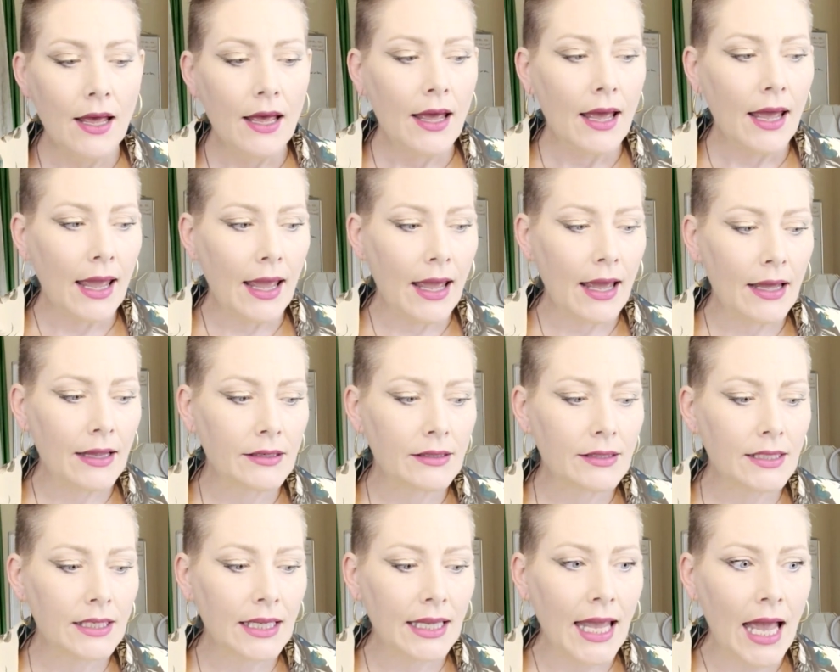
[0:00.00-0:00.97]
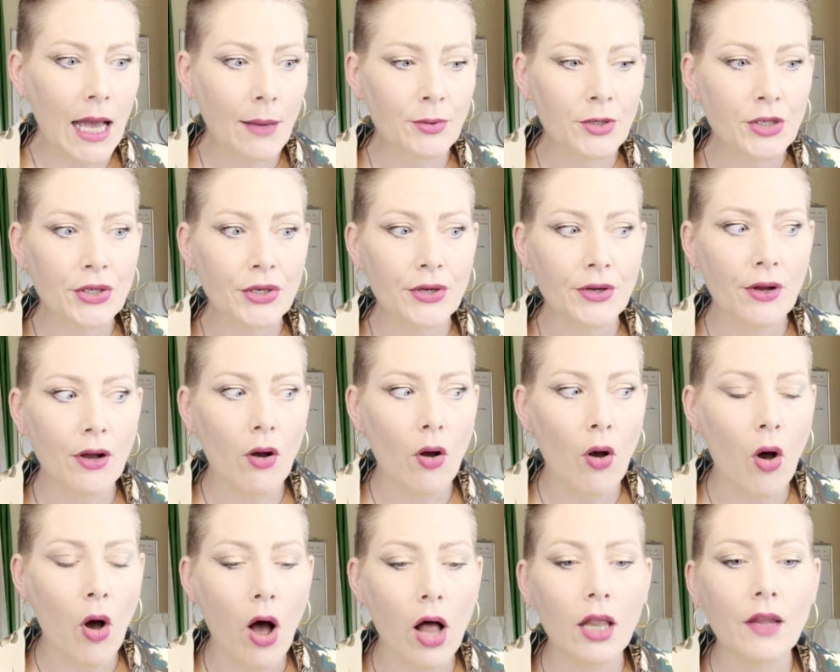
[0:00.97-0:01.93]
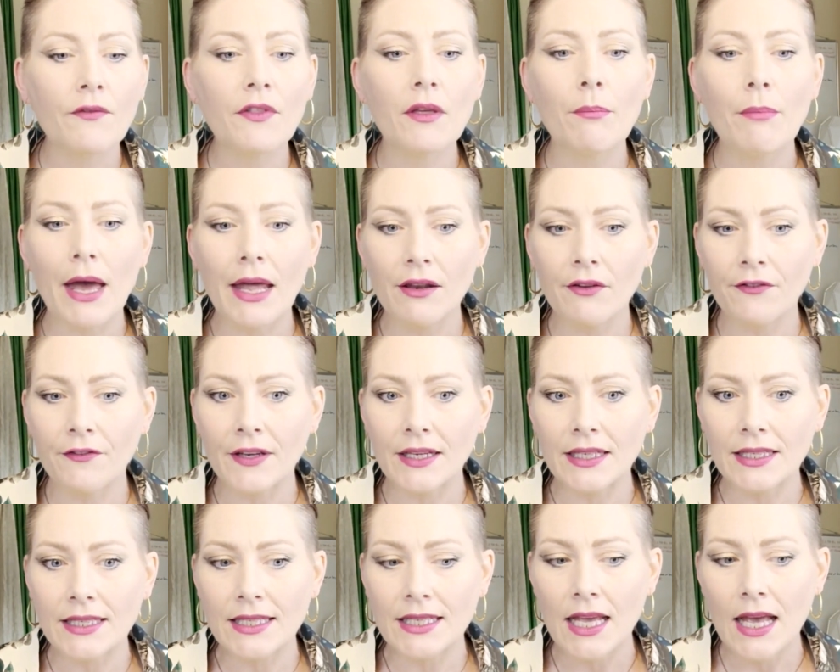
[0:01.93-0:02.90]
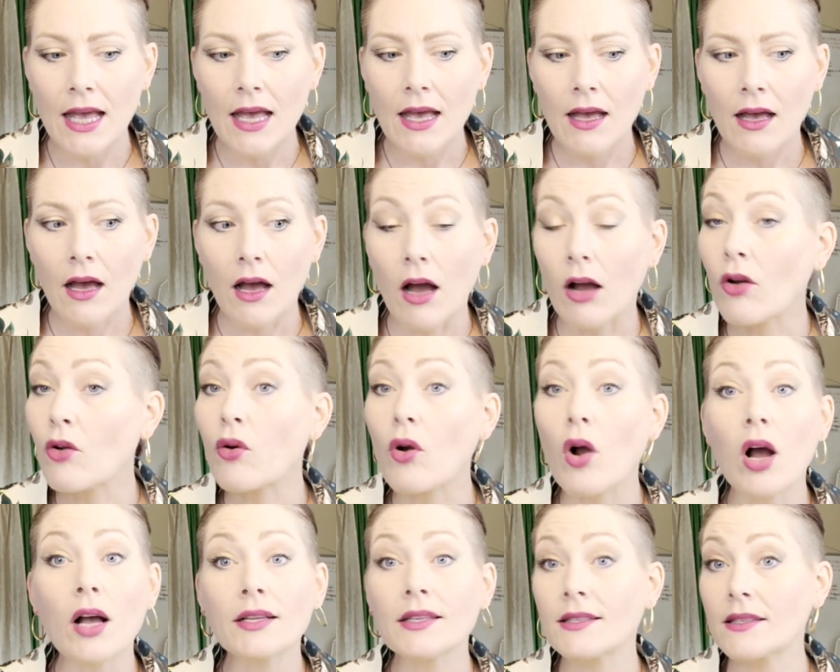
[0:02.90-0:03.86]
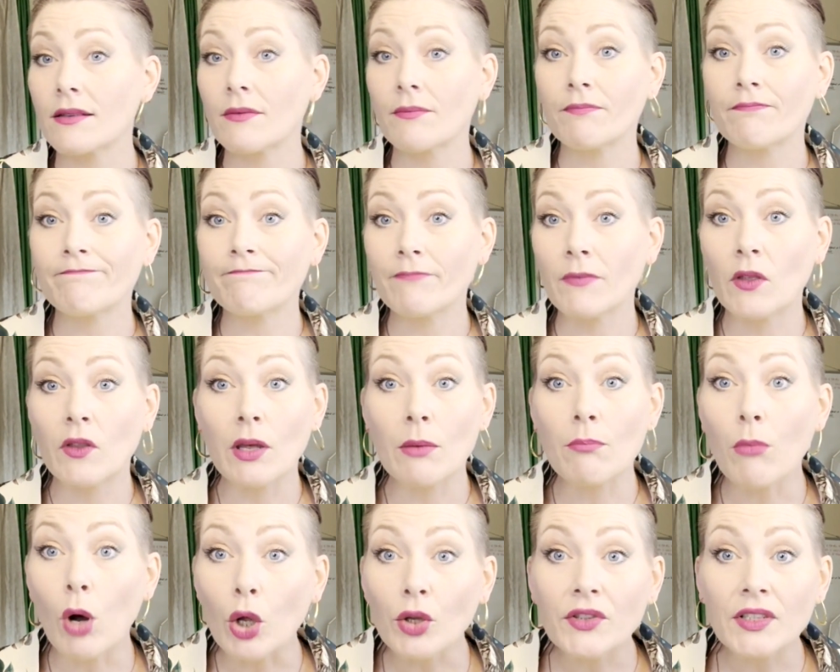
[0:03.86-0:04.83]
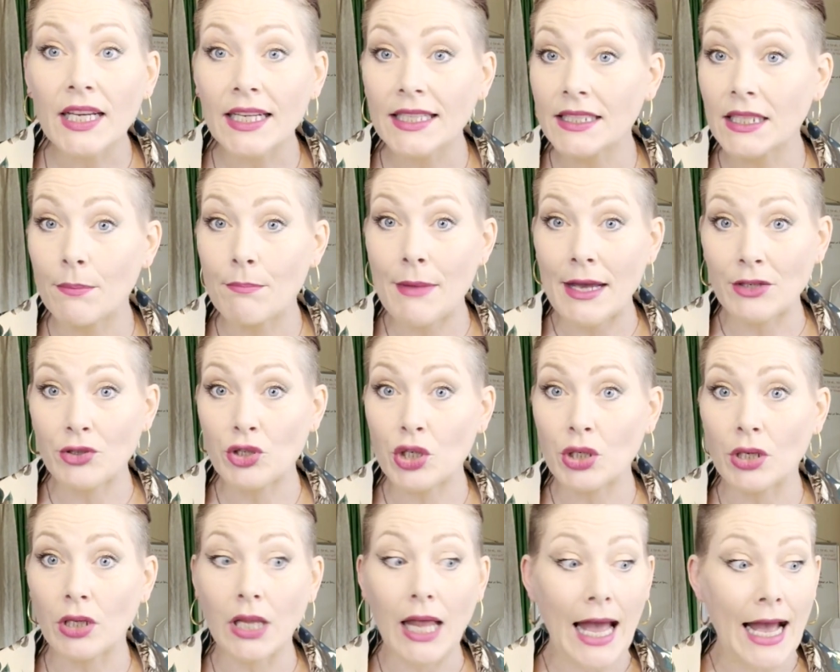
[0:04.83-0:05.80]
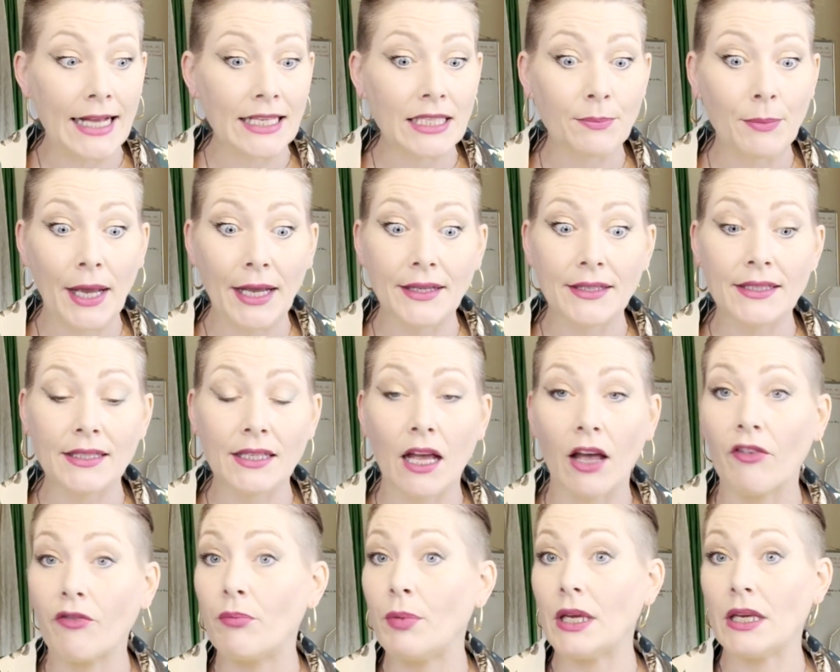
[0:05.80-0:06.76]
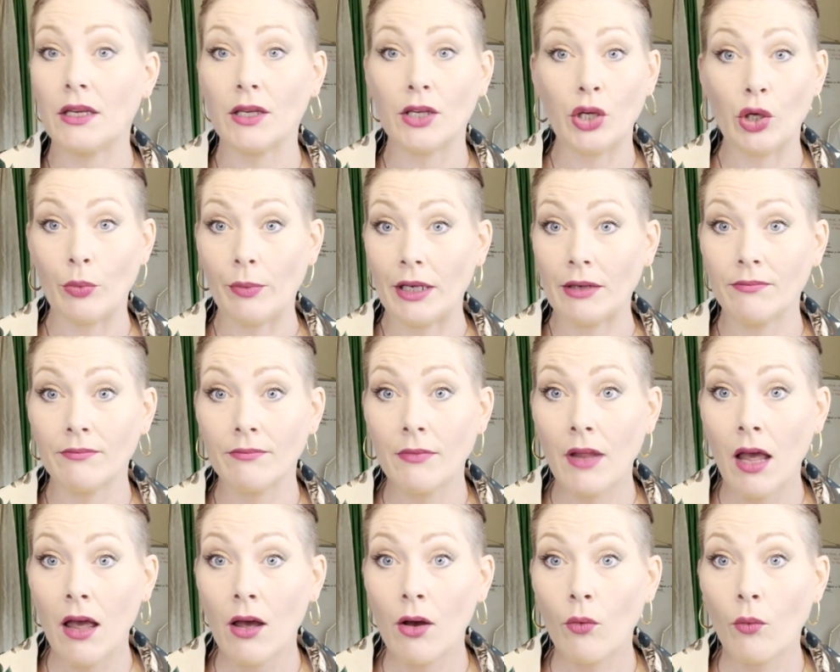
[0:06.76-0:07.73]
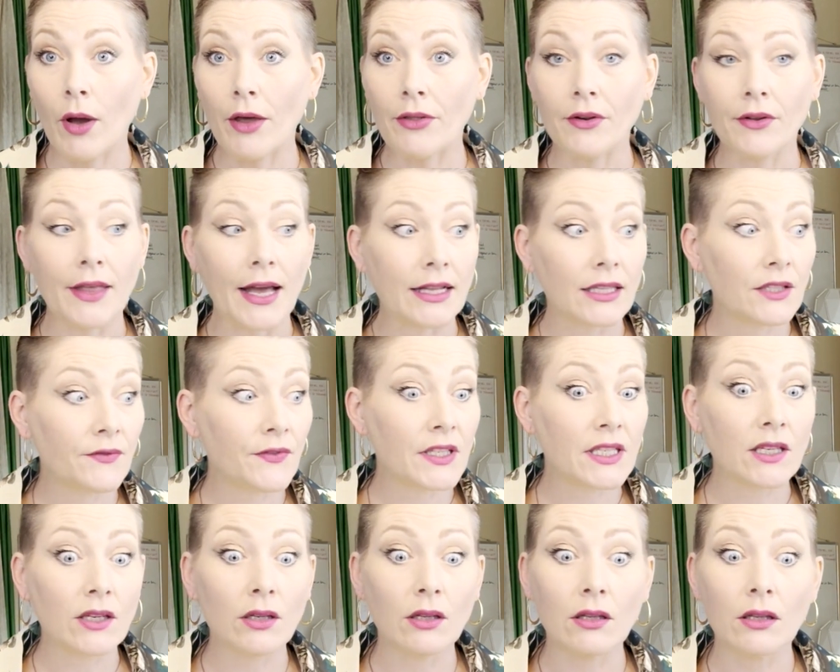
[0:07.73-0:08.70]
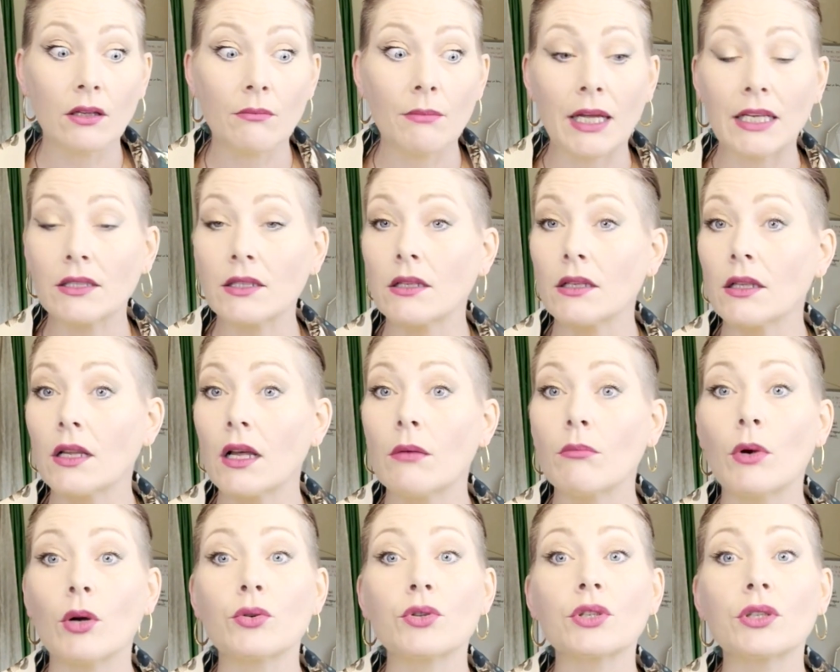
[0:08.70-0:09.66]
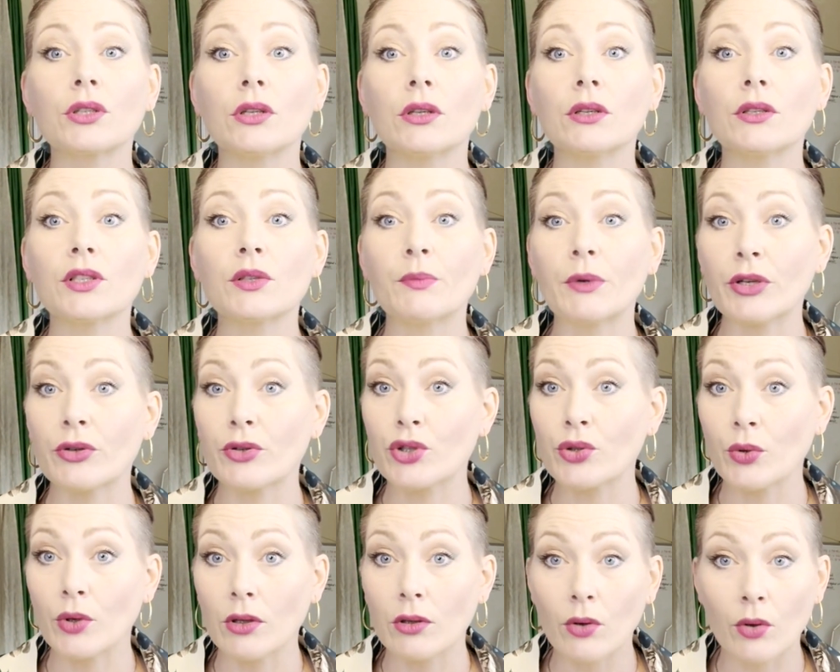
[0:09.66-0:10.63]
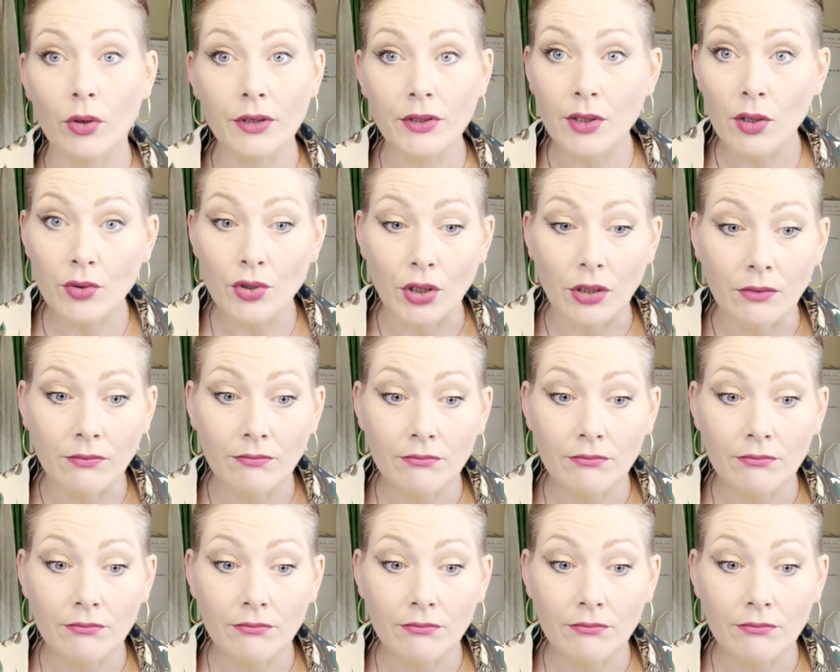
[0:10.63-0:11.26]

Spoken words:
and capture all of the benefits across the multidimensional aspects of being human, whether that's physical, mental, emotional, spiritual, or social,